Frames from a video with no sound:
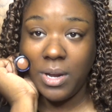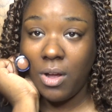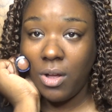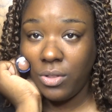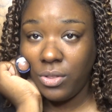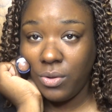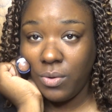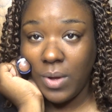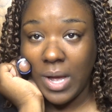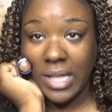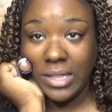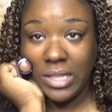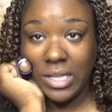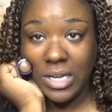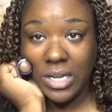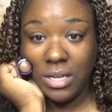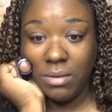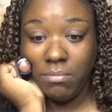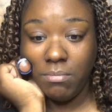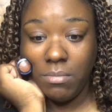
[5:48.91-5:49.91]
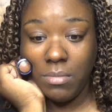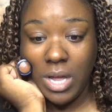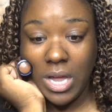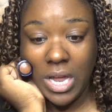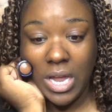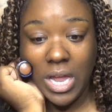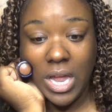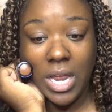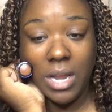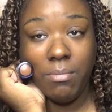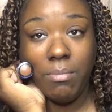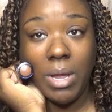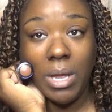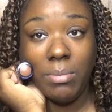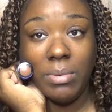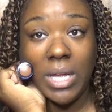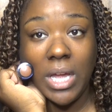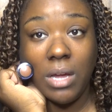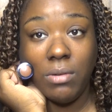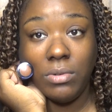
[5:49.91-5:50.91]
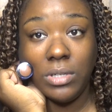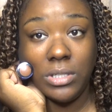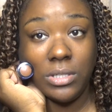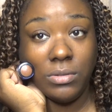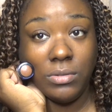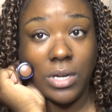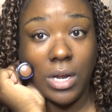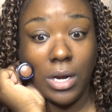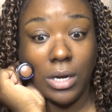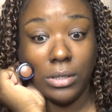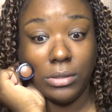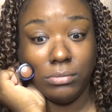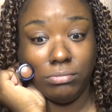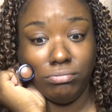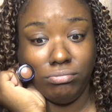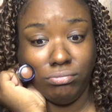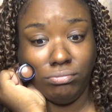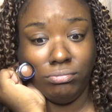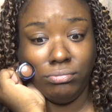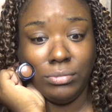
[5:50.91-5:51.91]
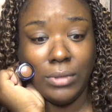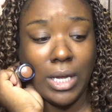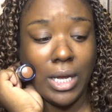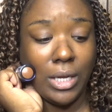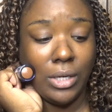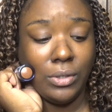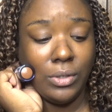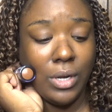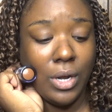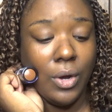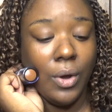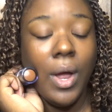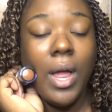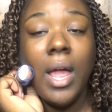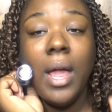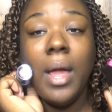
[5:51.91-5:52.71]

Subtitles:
although I think it might, and maybe I went too dark. I don't know.